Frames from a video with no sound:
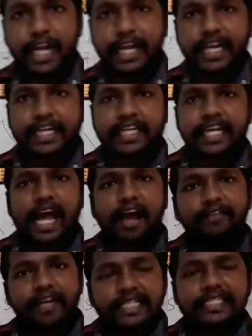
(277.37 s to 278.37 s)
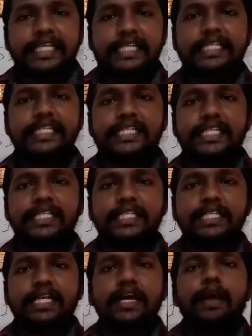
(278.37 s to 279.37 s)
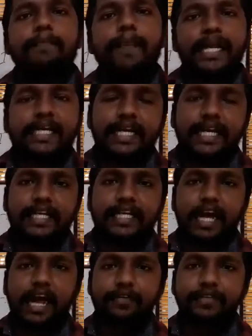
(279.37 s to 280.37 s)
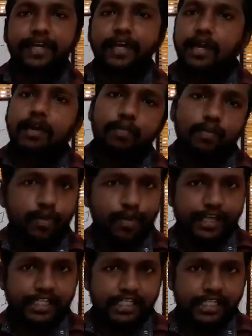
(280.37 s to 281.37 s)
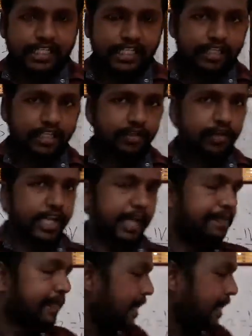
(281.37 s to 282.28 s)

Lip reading: conductor have less resistance, bad conductor have the more resistance. Okay,